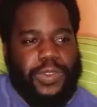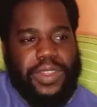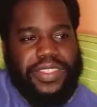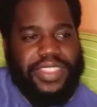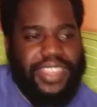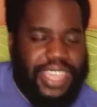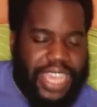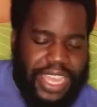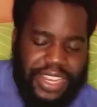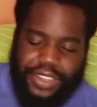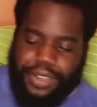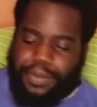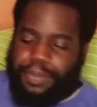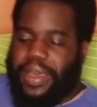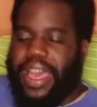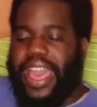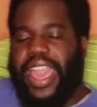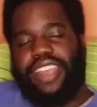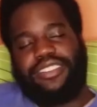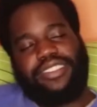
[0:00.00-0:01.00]
one thing I don't
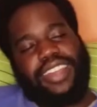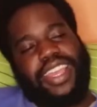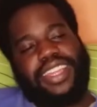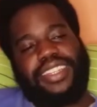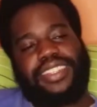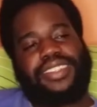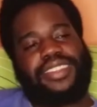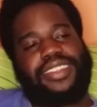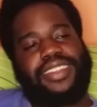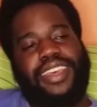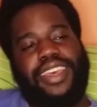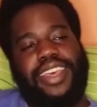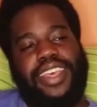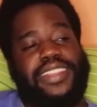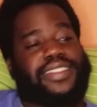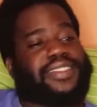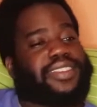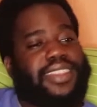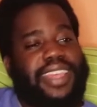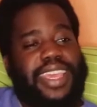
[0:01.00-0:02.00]
buy, right?
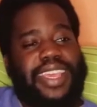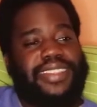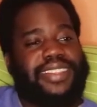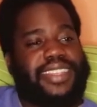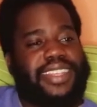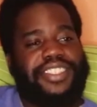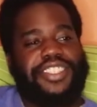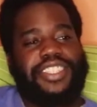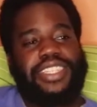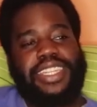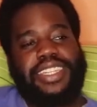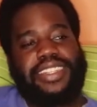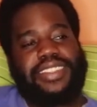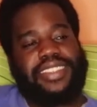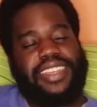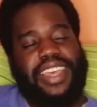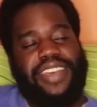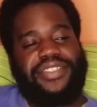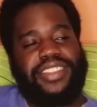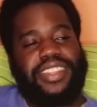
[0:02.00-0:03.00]
So they essentially
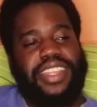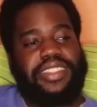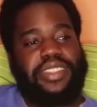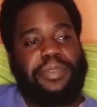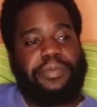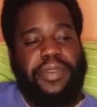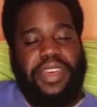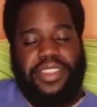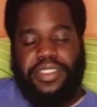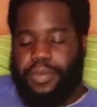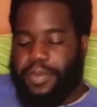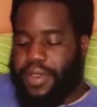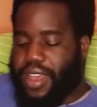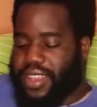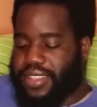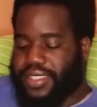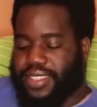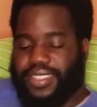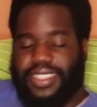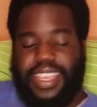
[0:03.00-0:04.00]
discover that the mother
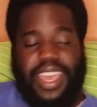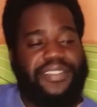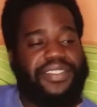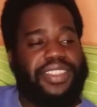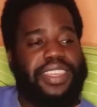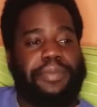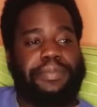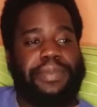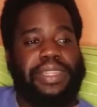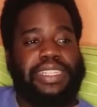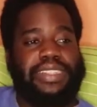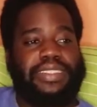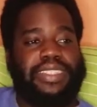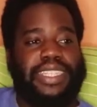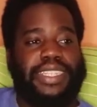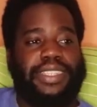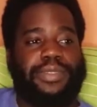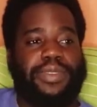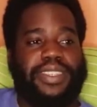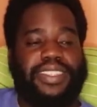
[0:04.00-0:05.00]
boxes have the
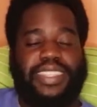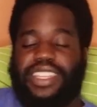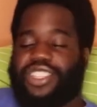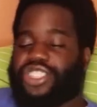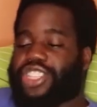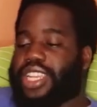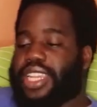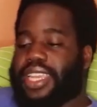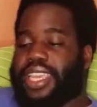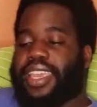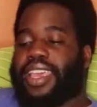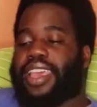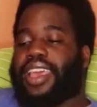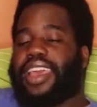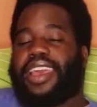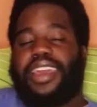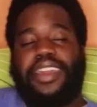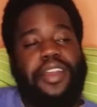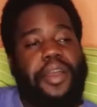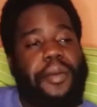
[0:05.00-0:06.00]
ability to essentially
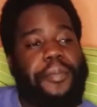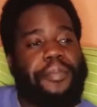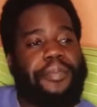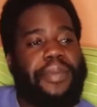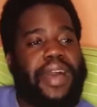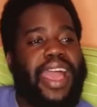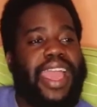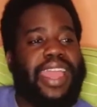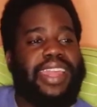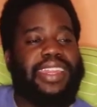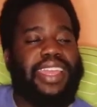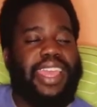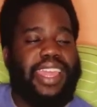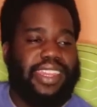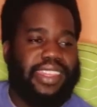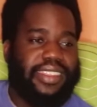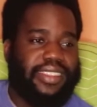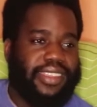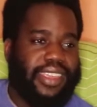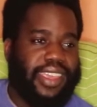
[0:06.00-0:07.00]
combine
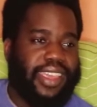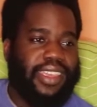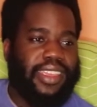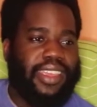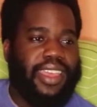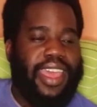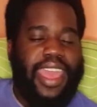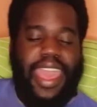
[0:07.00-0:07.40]
anything